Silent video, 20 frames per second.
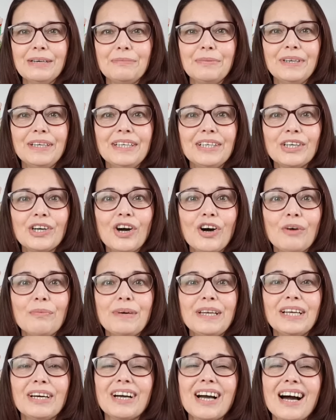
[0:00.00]
But in a
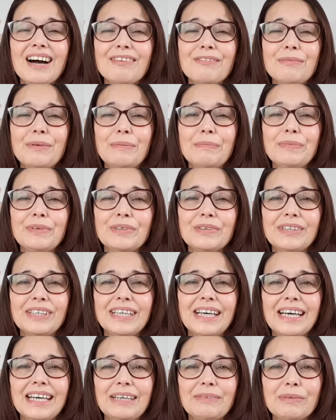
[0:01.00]
comment, I can't remember your
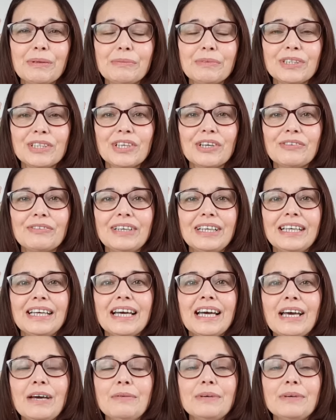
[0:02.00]
name, I'm sorry,